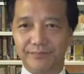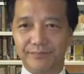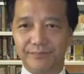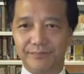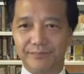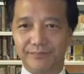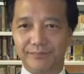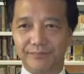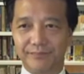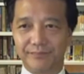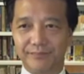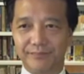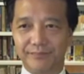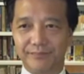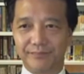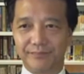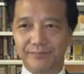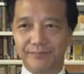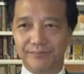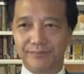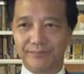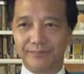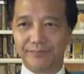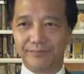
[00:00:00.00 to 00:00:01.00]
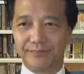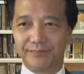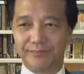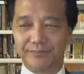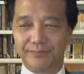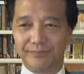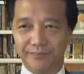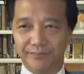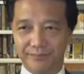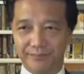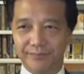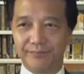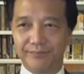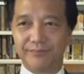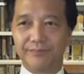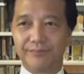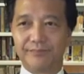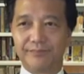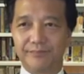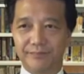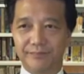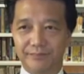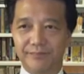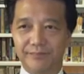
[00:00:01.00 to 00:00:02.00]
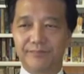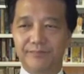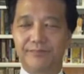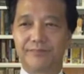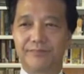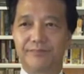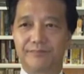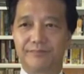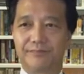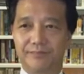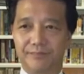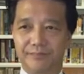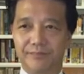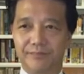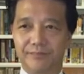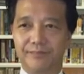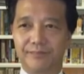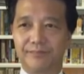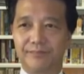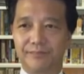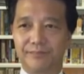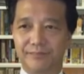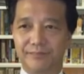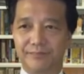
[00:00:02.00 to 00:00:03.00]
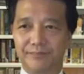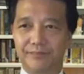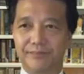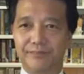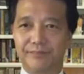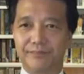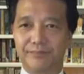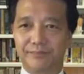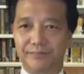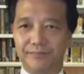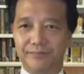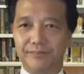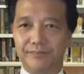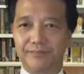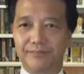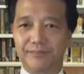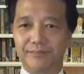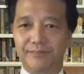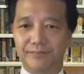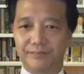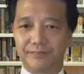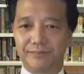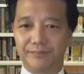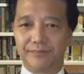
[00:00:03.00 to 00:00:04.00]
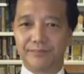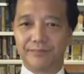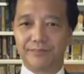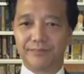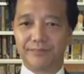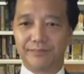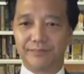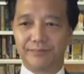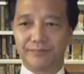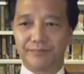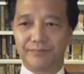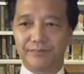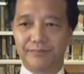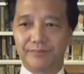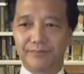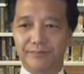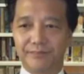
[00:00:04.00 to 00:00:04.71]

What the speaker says: No words are spoken by the person on screen.